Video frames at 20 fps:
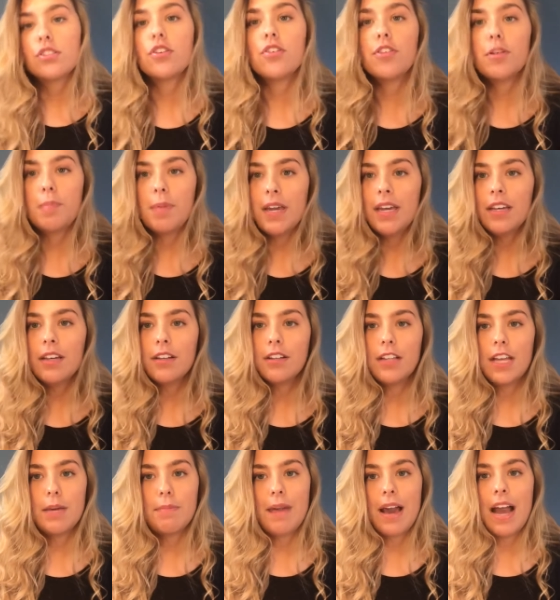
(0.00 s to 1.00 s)
So the pink
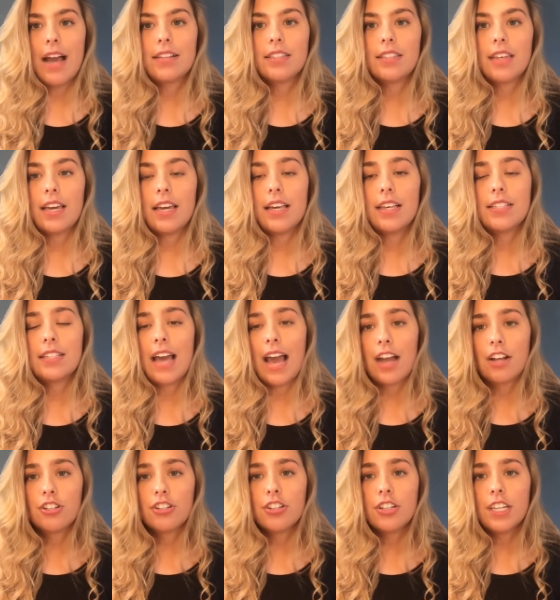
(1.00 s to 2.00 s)
clay mask is
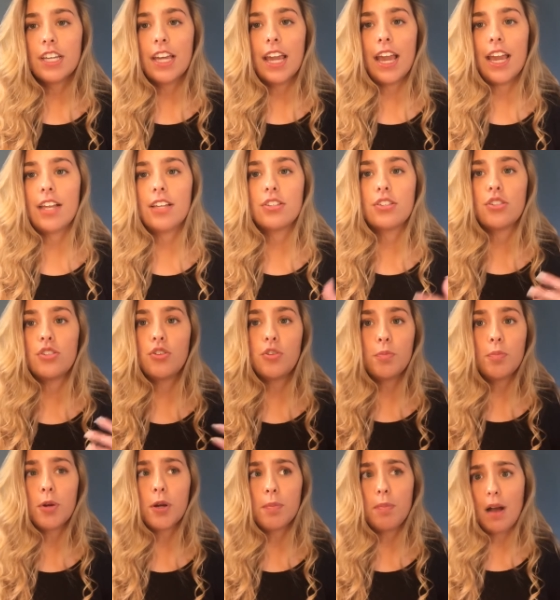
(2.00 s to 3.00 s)
actually a
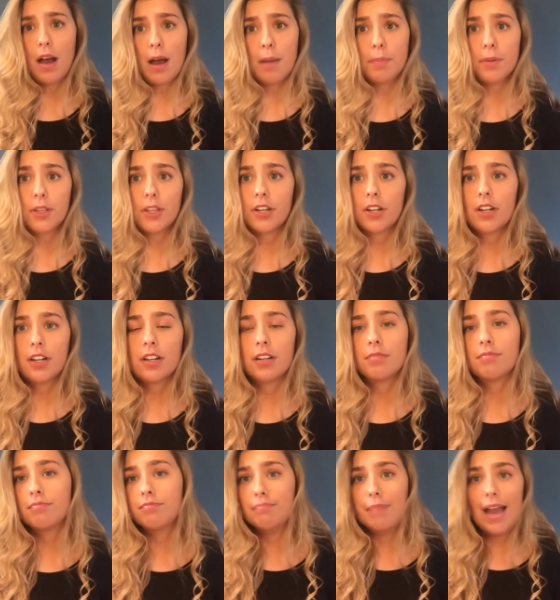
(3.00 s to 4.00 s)
super
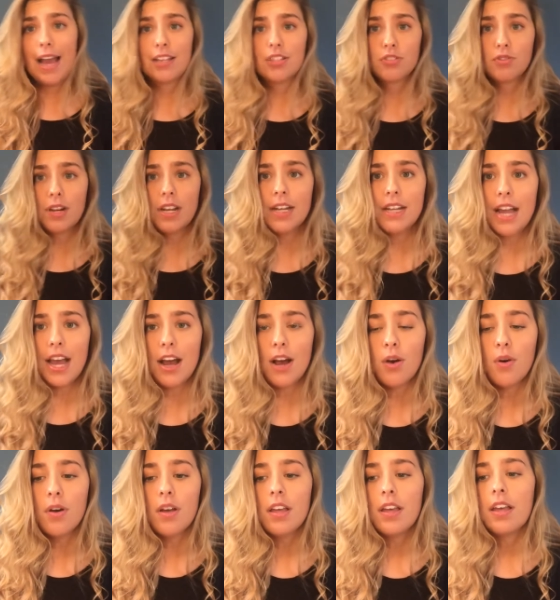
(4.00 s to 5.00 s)
popular mask right
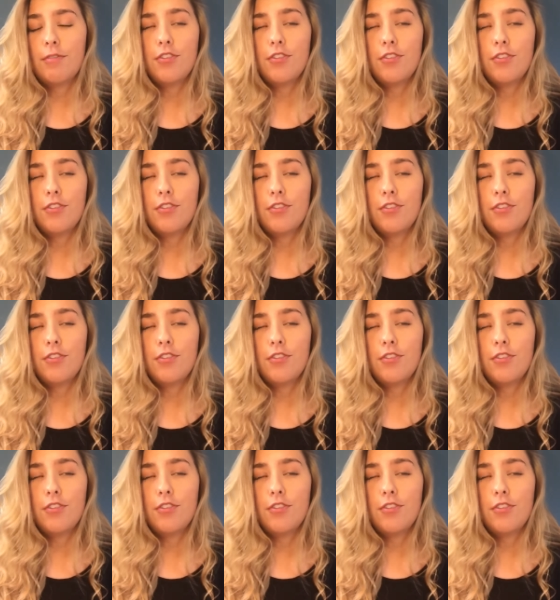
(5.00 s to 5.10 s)
now.